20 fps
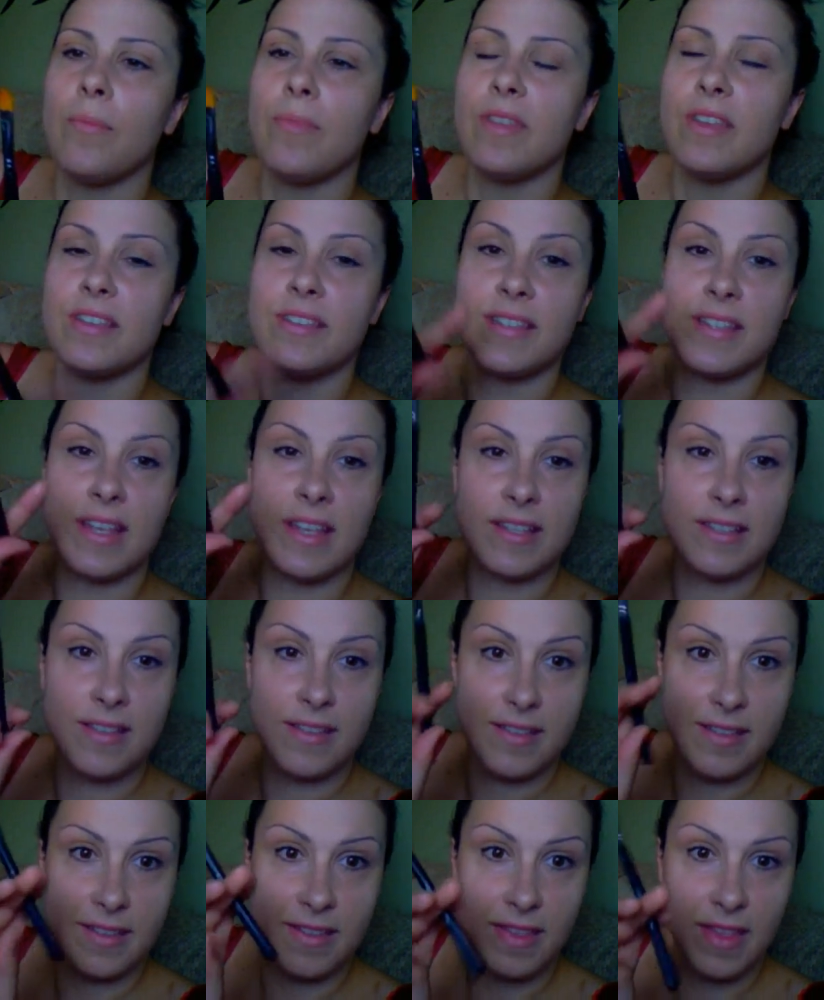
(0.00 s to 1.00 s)
This is a
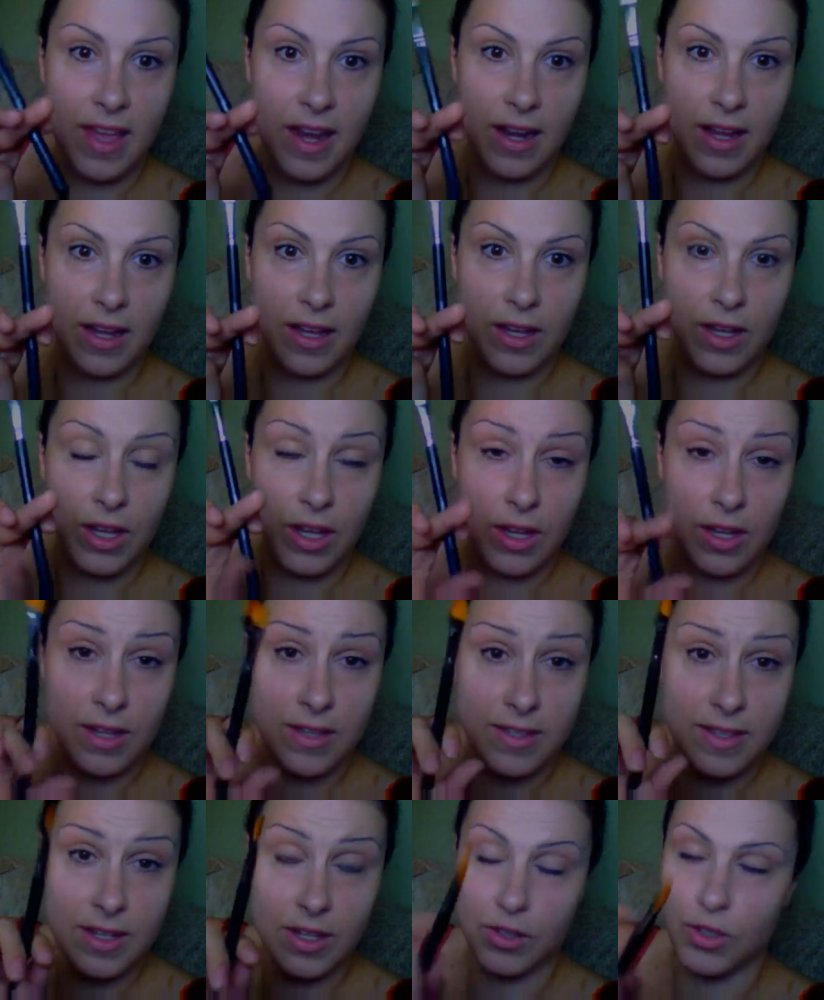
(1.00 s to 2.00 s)
synthetic
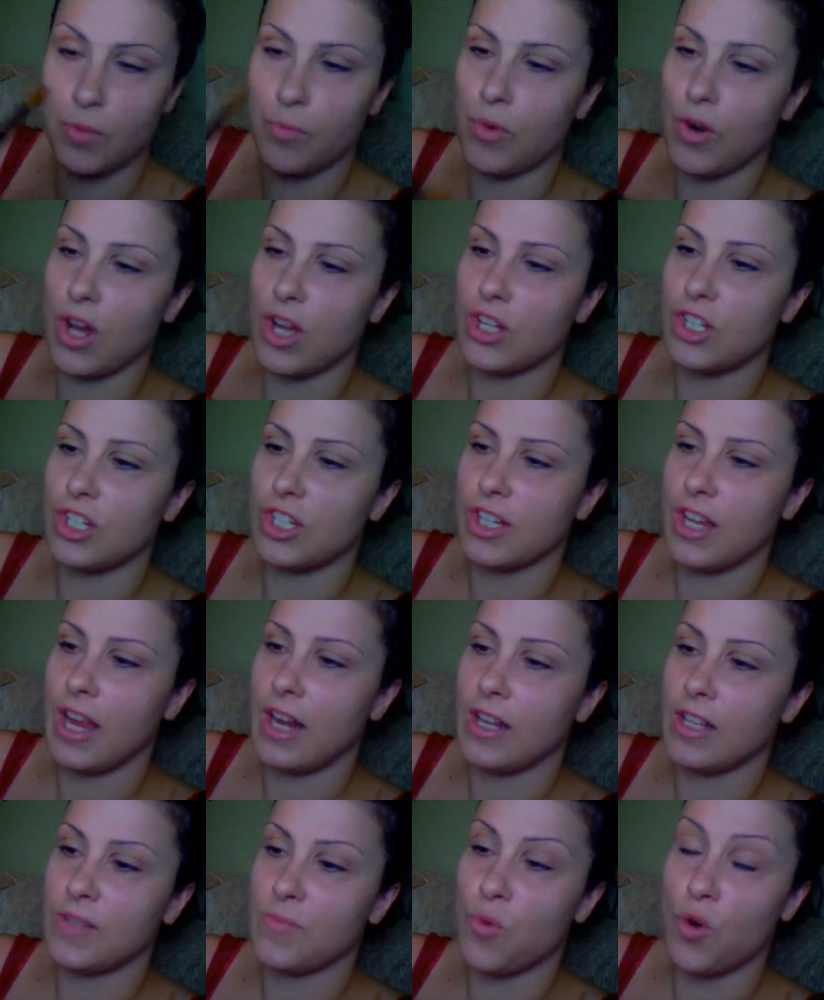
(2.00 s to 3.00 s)
concealer brush,
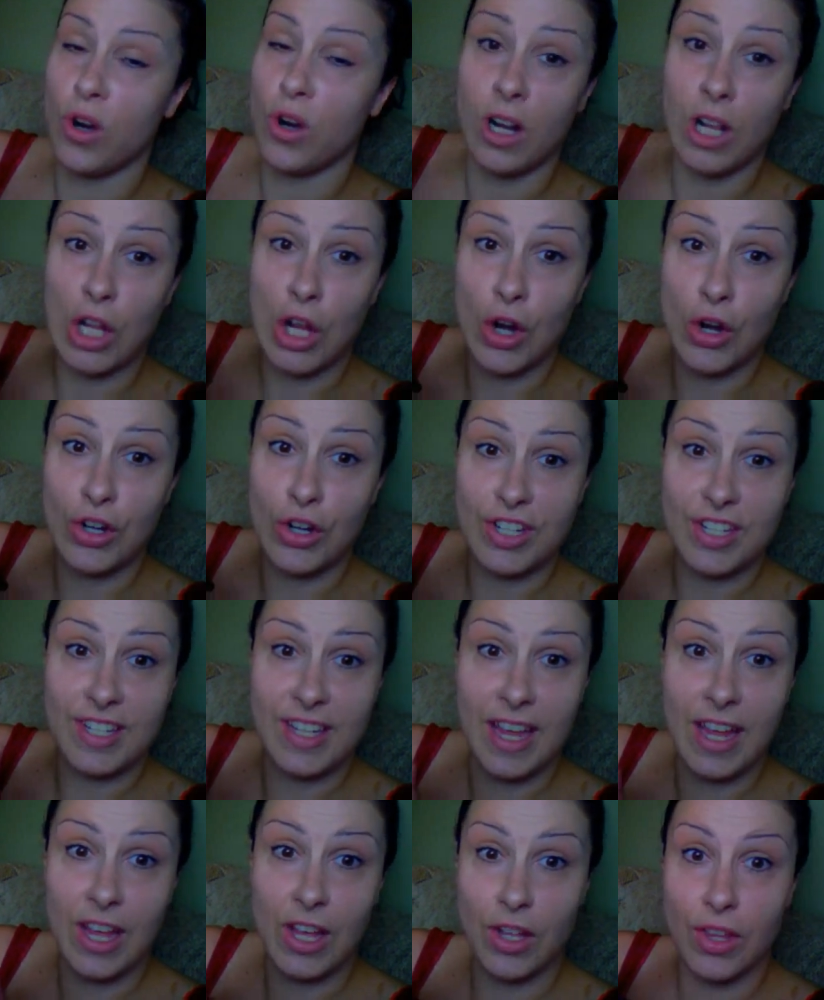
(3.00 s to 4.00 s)
and it's more on a large
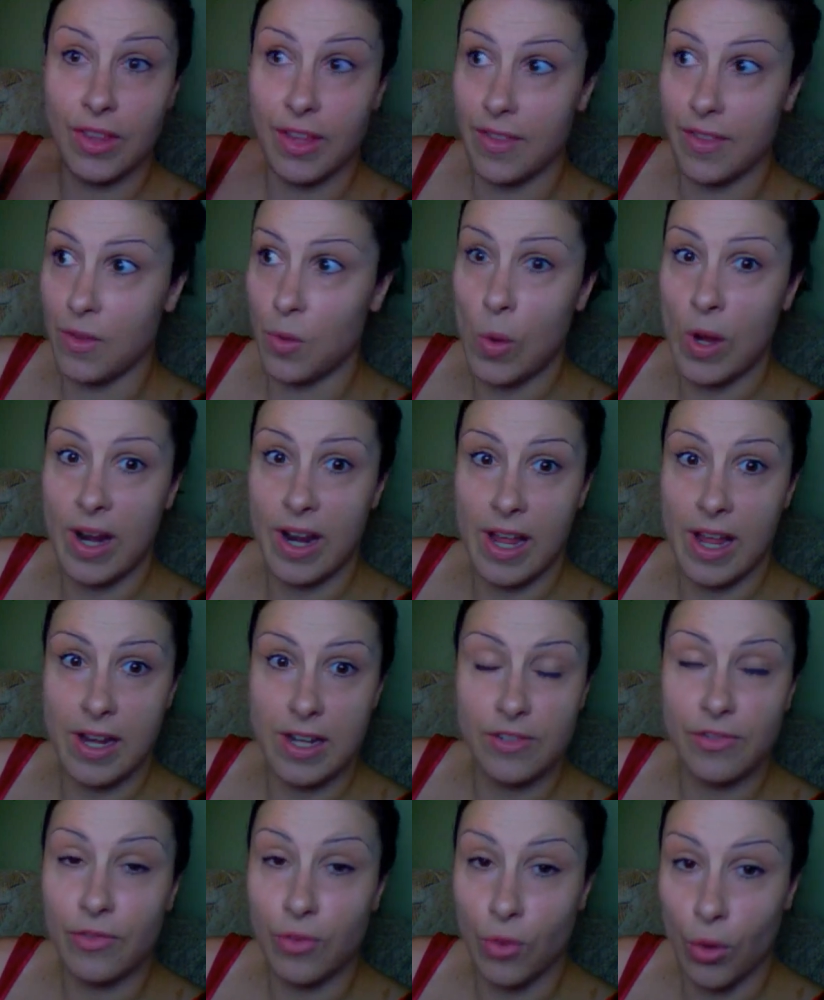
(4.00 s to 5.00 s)
scale than the
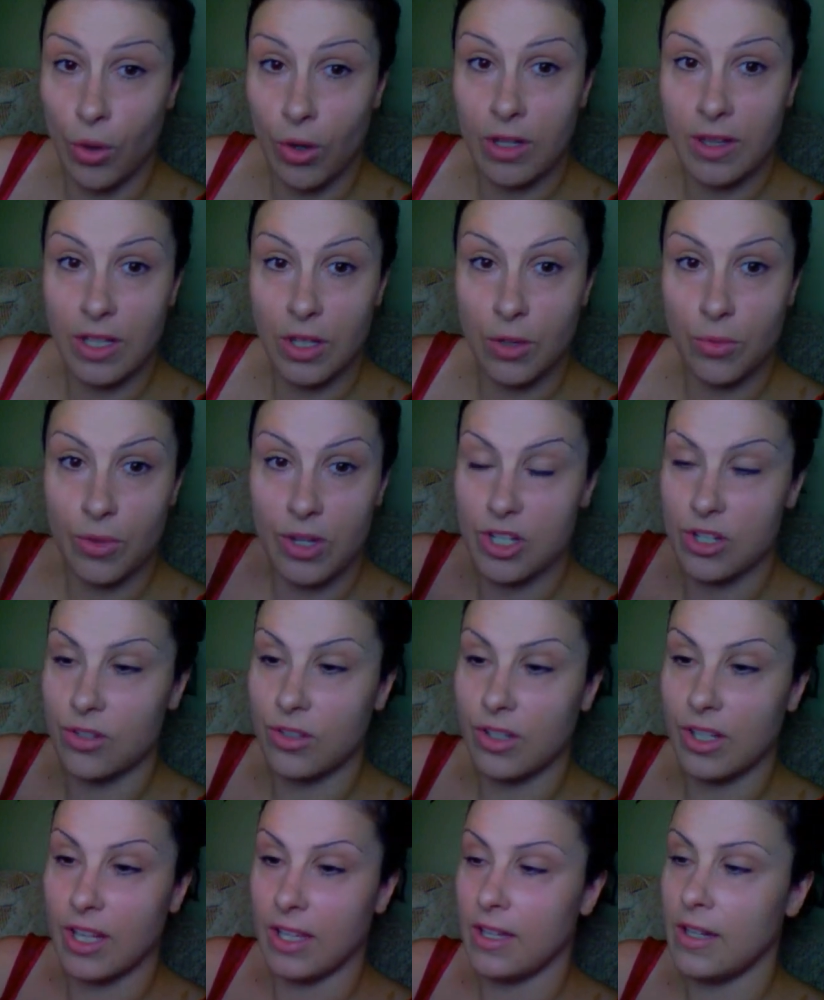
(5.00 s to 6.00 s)
194 in the
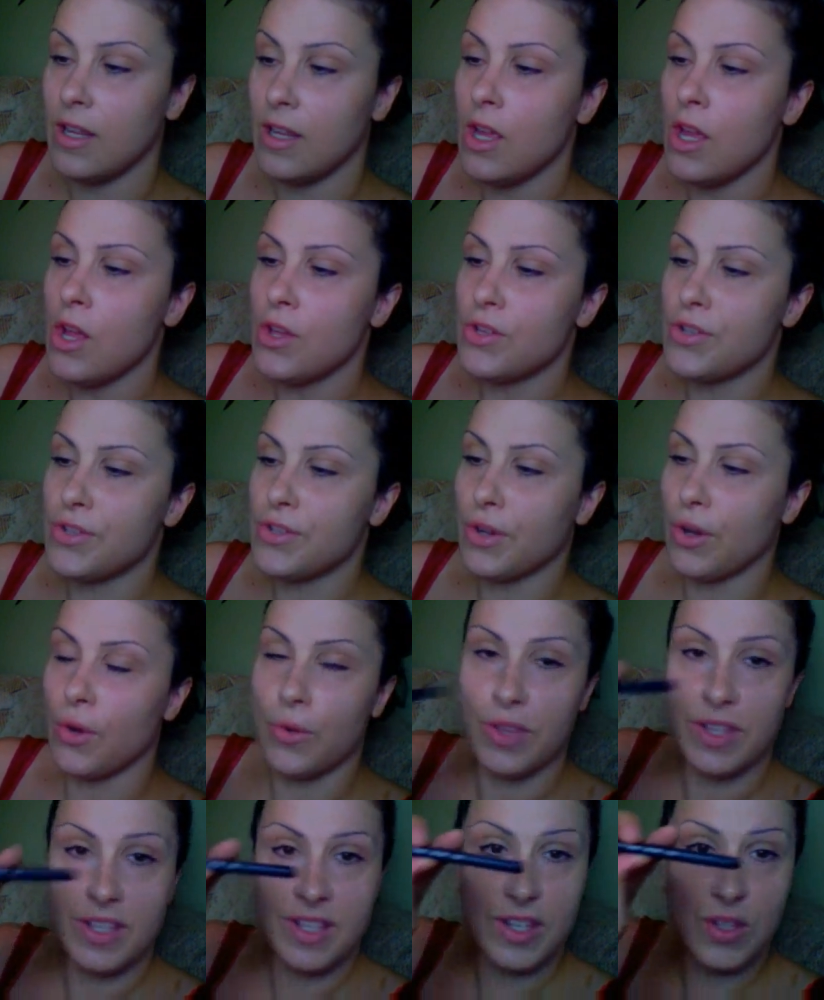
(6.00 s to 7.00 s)
original kit.
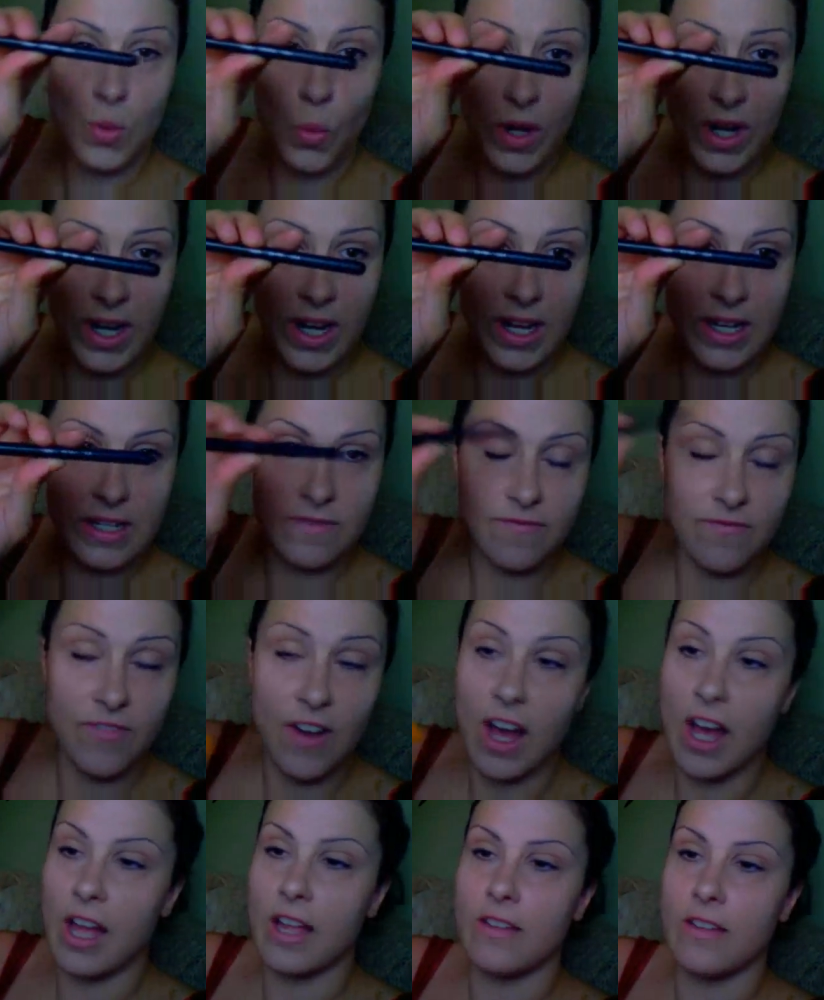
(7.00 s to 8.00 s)
So this is a
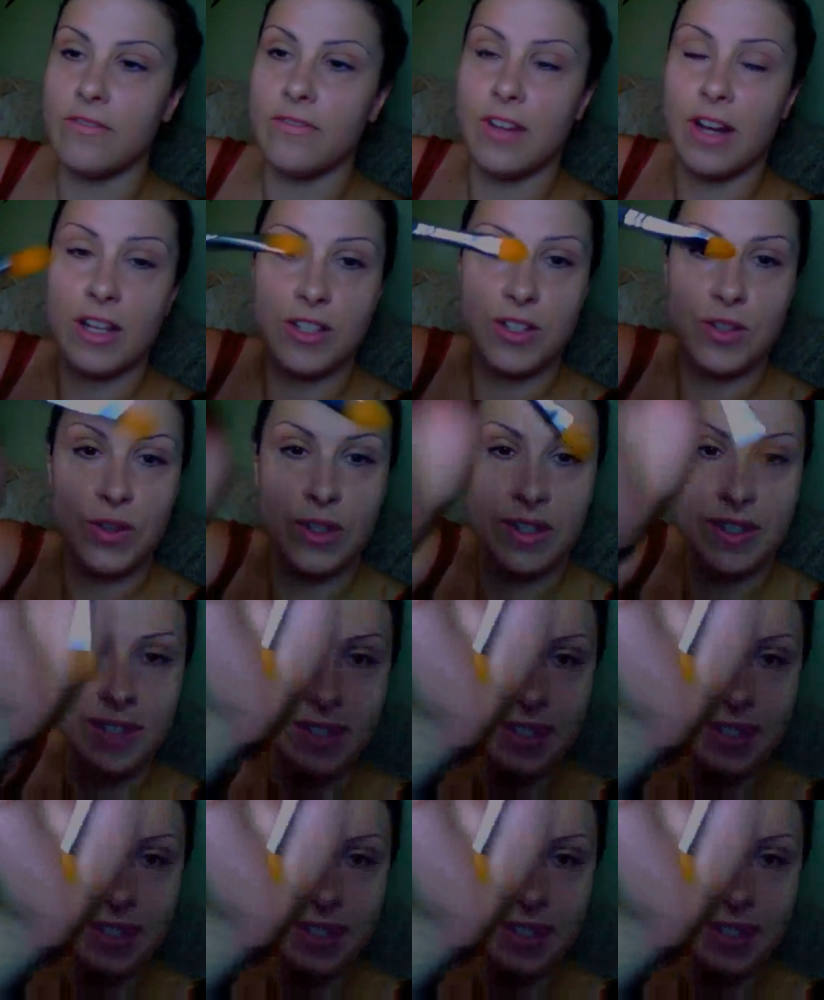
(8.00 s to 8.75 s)
195, and as you can